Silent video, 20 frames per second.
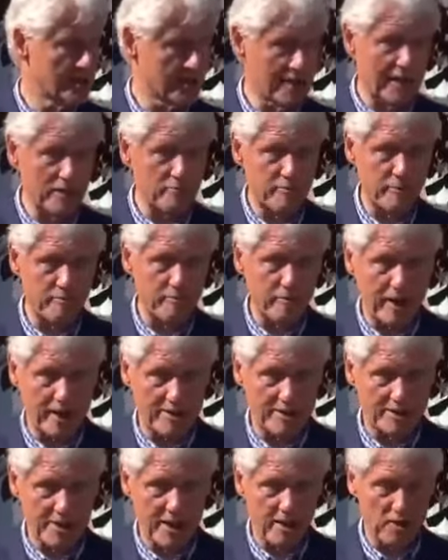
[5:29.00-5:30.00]
to let people out
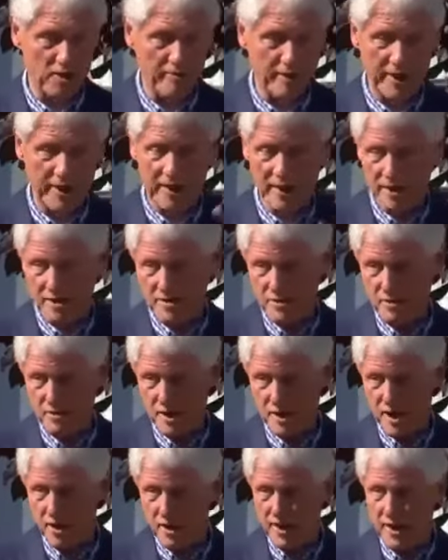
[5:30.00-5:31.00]
of jail who've been in there too
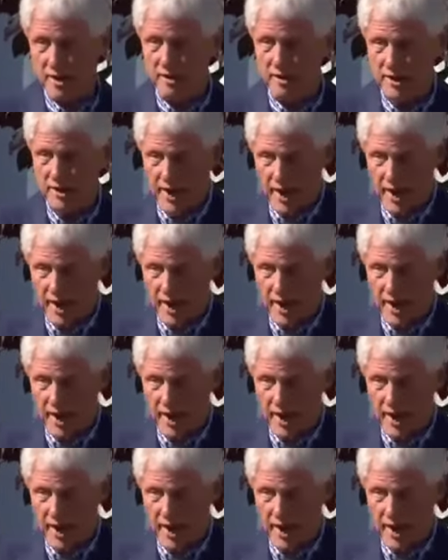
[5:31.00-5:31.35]
long. Here in